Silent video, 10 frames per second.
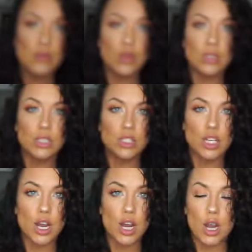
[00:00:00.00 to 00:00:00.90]

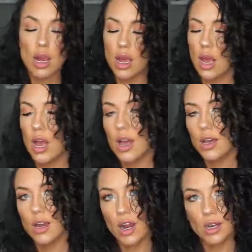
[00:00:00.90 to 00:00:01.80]
Moisture
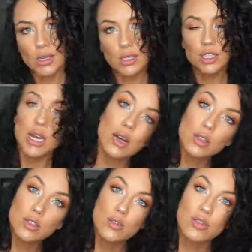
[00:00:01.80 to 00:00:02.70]
Curling Gel
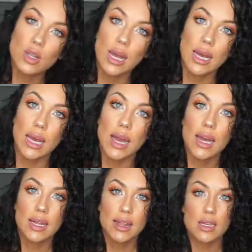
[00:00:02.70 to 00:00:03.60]
Souffle.
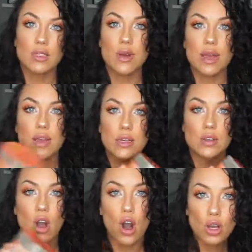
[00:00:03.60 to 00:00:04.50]
This right here is
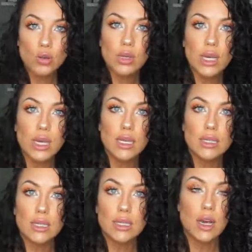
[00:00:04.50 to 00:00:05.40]
all you need,